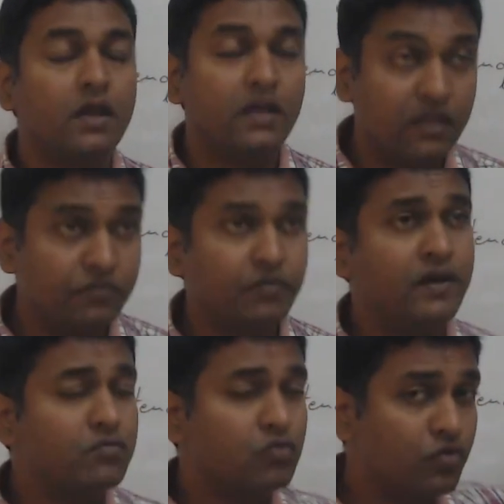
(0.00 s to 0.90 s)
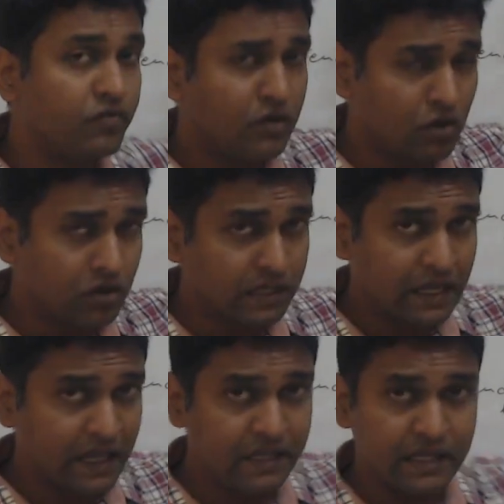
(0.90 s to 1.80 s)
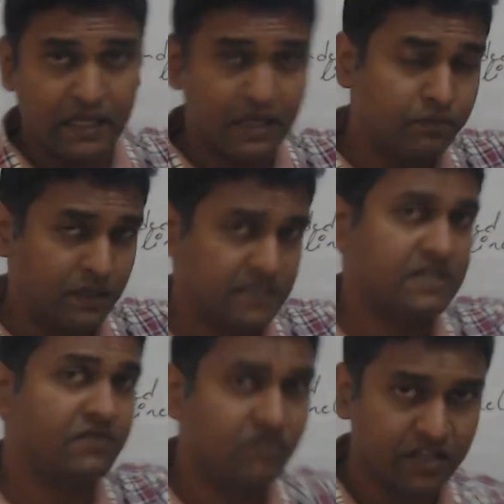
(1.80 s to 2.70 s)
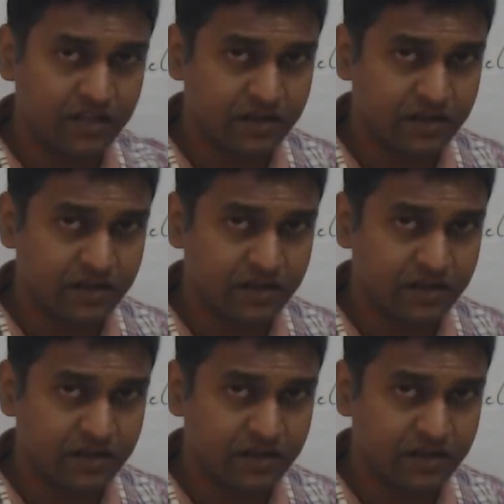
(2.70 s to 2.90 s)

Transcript: If I move along the line AB somewhere